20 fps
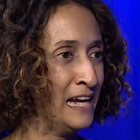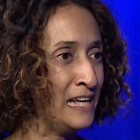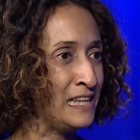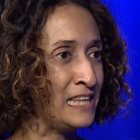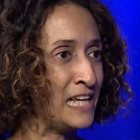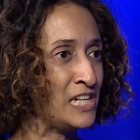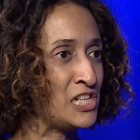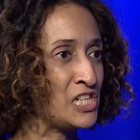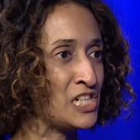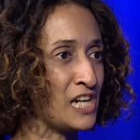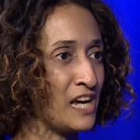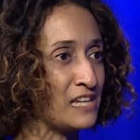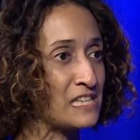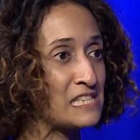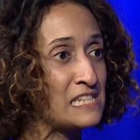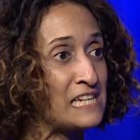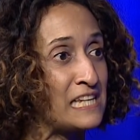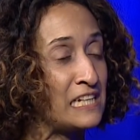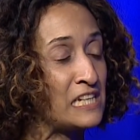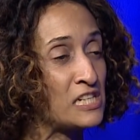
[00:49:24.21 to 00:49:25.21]
They just
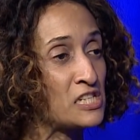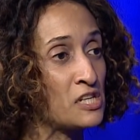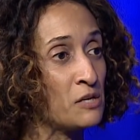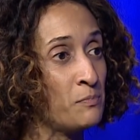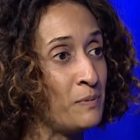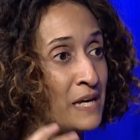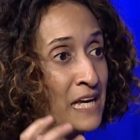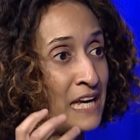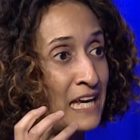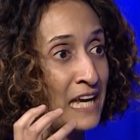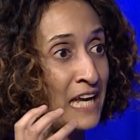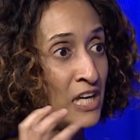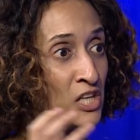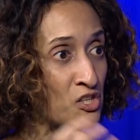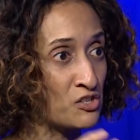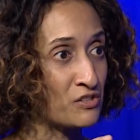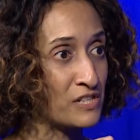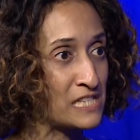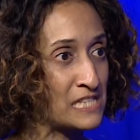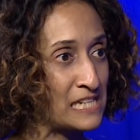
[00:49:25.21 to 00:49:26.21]
need it to be
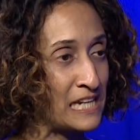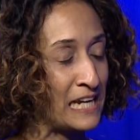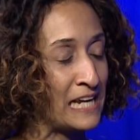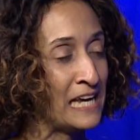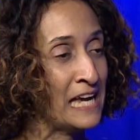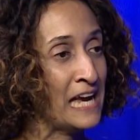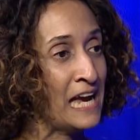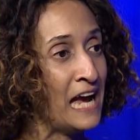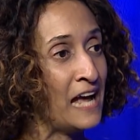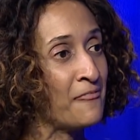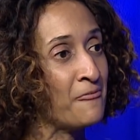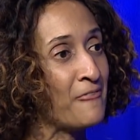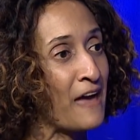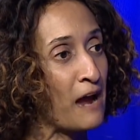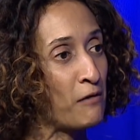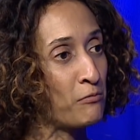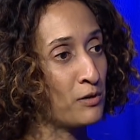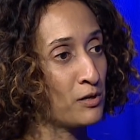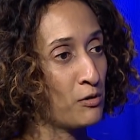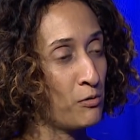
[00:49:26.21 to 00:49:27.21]
interesting. And
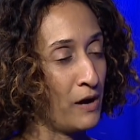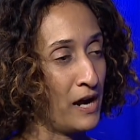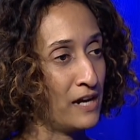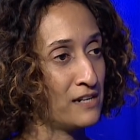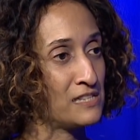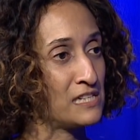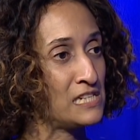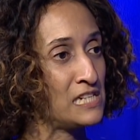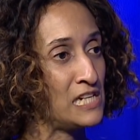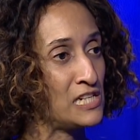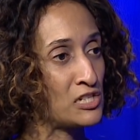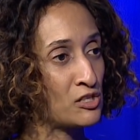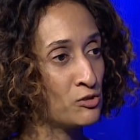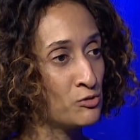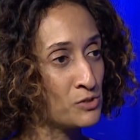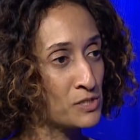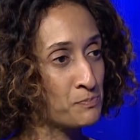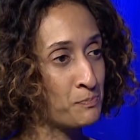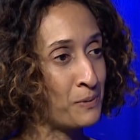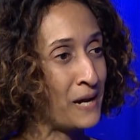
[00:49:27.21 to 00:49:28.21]
that requires a teacher
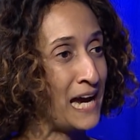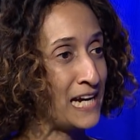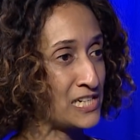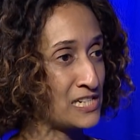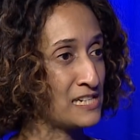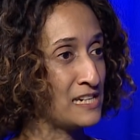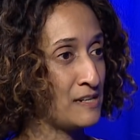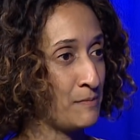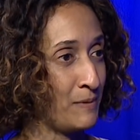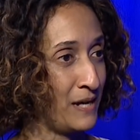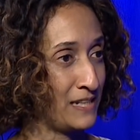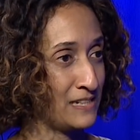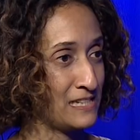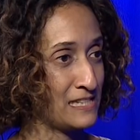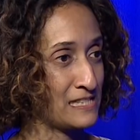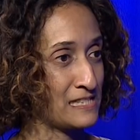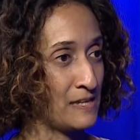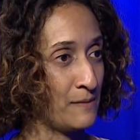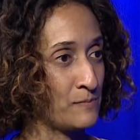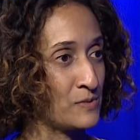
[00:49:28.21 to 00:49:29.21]
who's passionate about
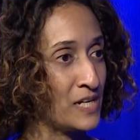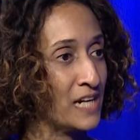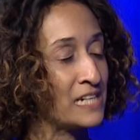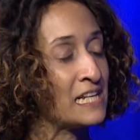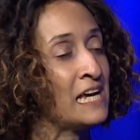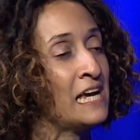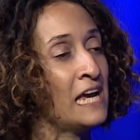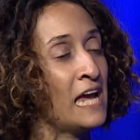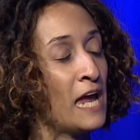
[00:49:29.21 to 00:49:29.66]
his subject.